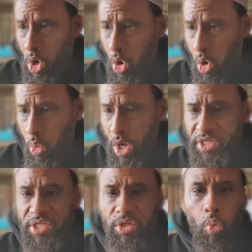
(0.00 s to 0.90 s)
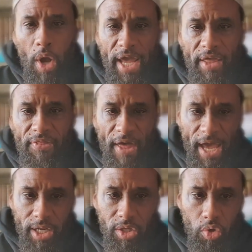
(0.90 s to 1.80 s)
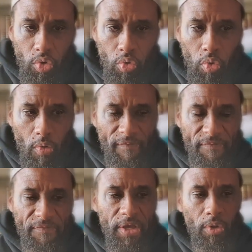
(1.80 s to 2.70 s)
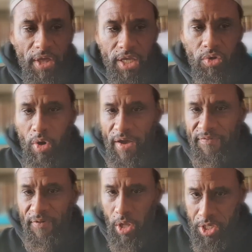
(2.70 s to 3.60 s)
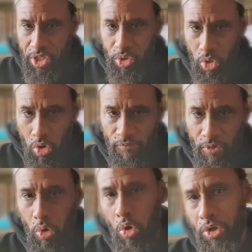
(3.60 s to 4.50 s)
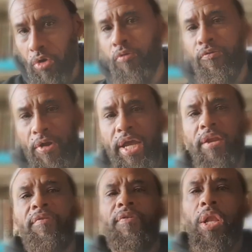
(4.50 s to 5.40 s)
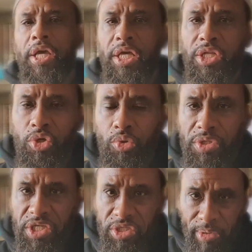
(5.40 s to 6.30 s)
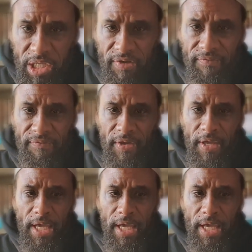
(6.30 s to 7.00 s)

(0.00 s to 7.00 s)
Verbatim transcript: or what is the way that you feel that you have fallen into kufr or you're afraid of falling into disbelief